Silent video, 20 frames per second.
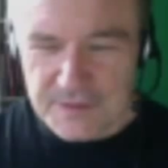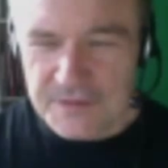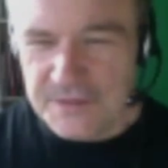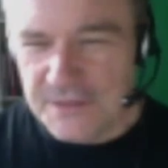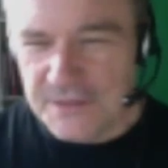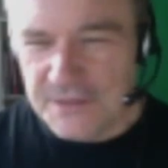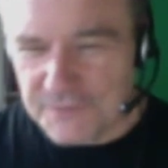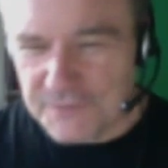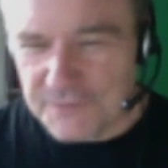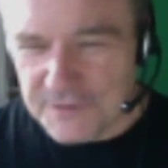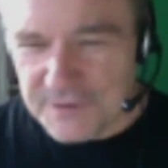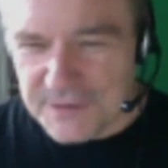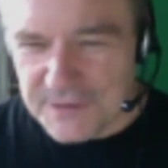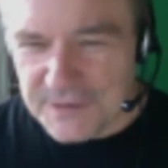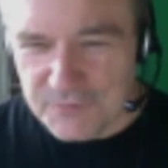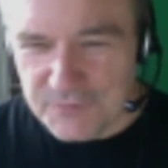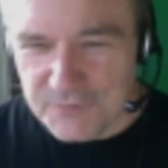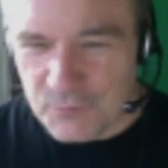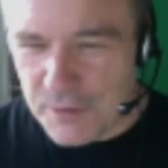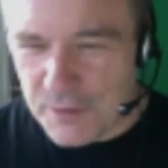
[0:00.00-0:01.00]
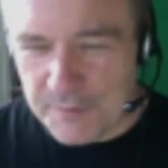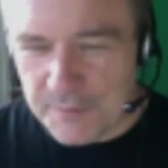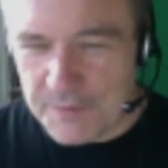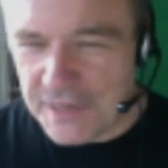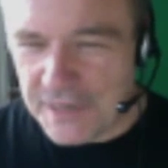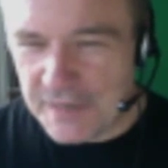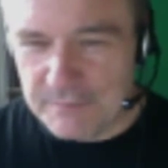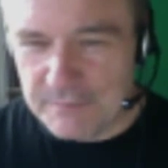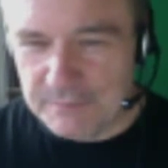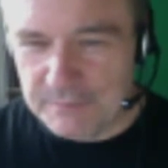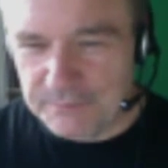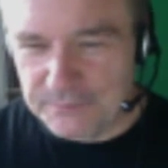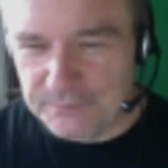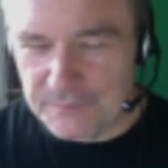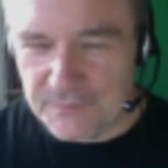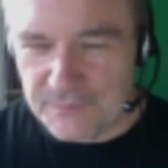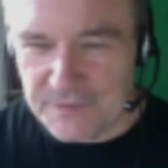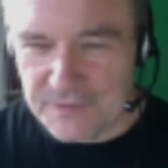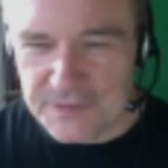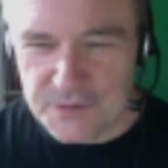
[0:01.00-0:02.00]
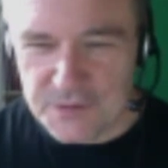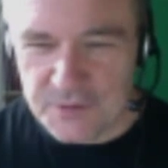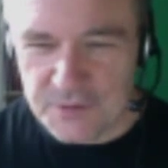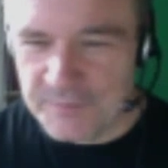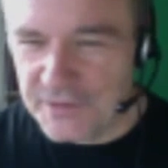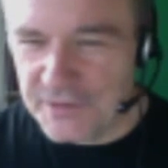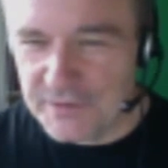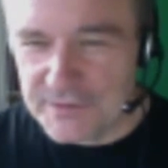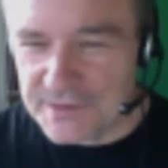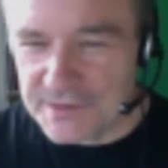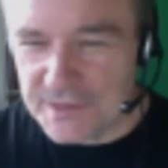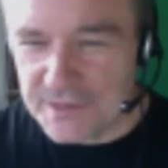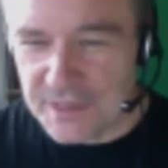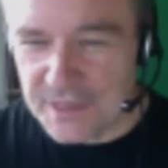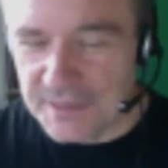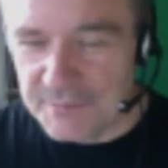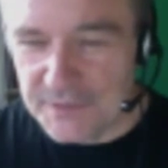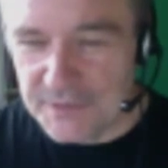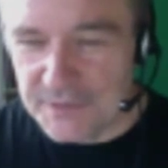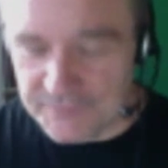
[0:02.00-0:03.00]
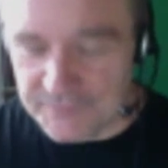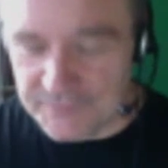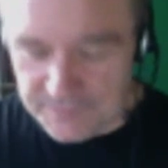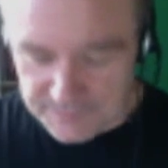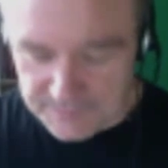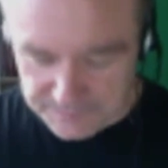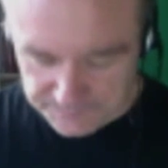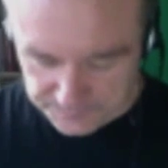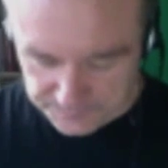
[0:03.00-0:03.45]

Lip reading: Different webcam. This could be on Skype even.